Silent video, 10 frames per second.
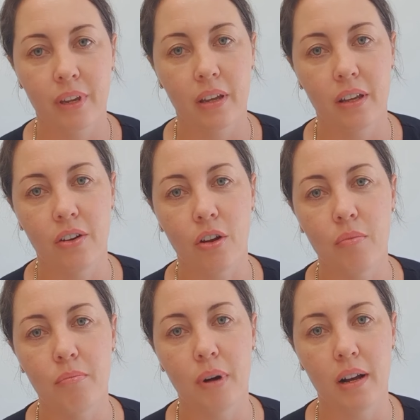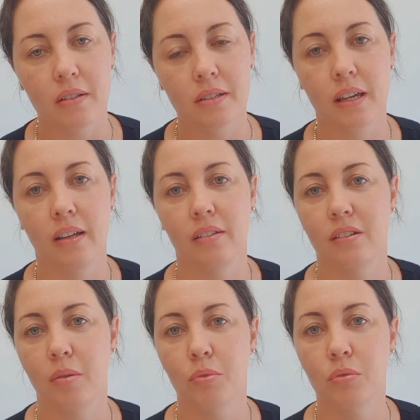You know, masking,
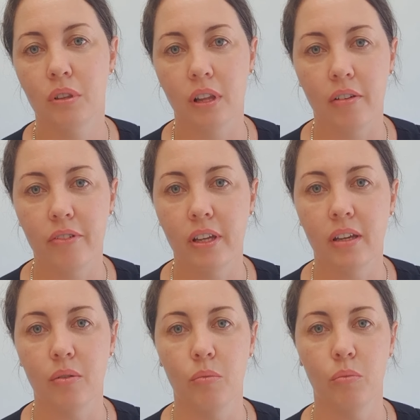double gloving,